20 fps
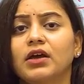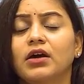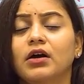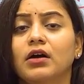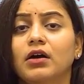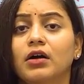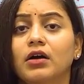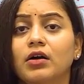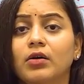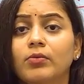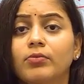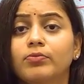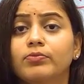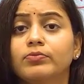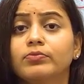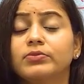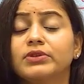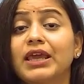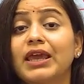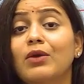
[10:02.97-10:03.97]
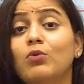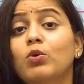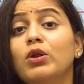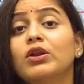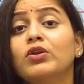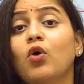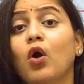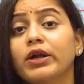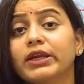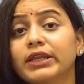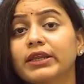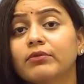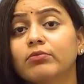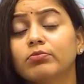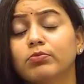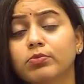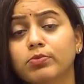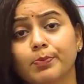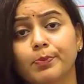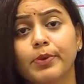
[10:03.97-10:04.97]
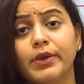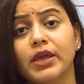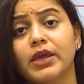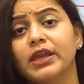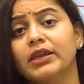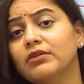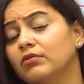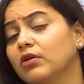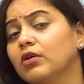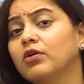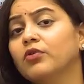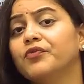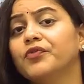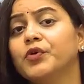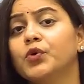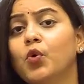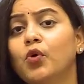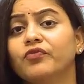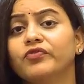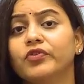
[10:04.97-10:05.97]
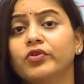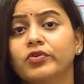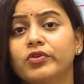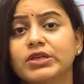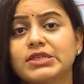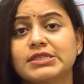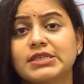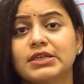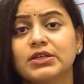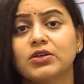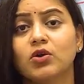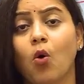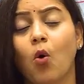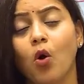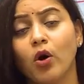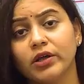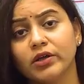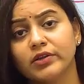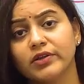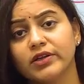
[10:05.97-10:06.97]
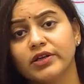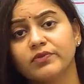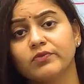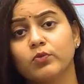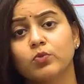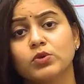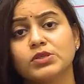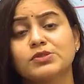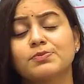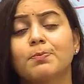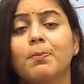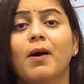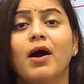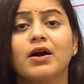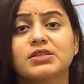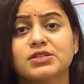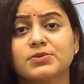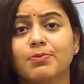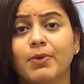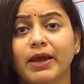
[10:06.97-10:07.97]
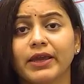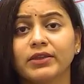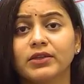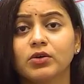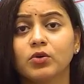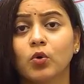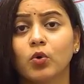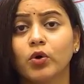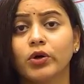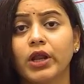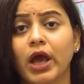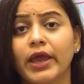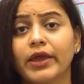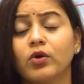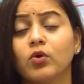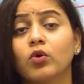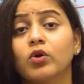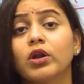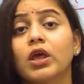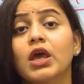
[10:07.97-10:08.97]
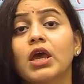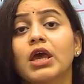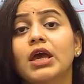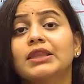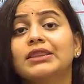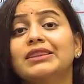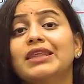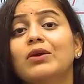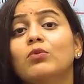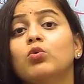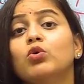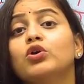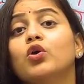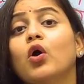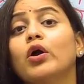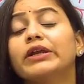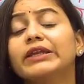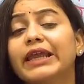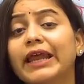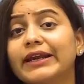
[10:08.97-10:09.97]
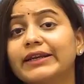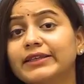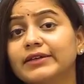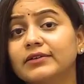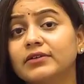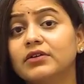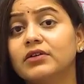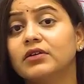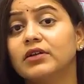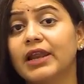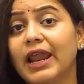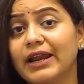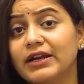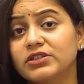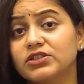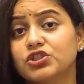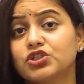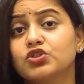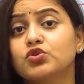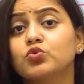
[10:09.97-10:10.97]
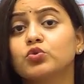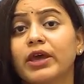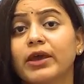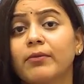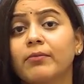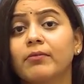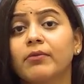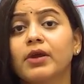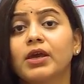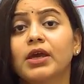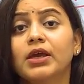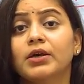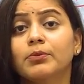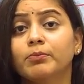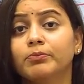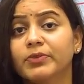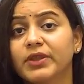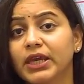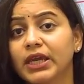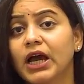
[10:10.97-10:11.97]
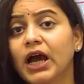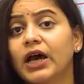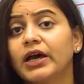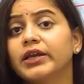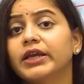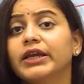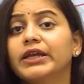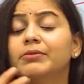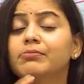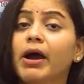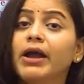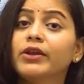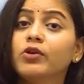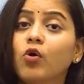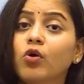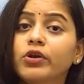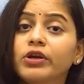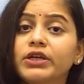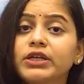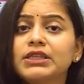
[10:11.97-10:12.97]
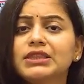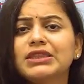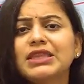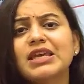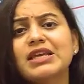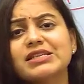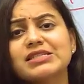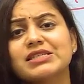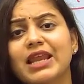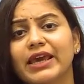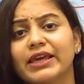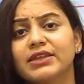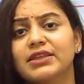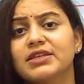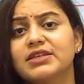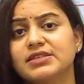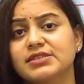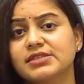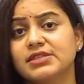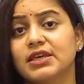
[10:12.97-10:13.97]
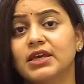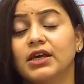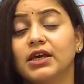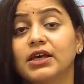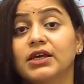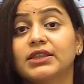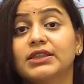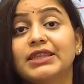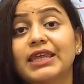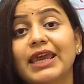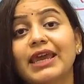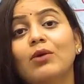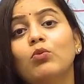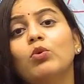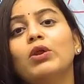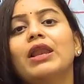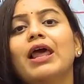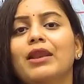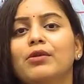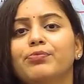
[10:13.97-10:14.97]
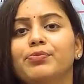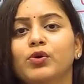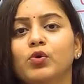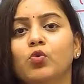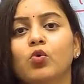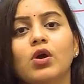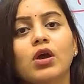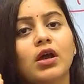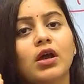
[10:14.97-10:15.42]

uh, they will not, in in uh, view of the recent order that was passed by the court, high court, they would not get the lands to them. They are in minority. Things like these, they will help you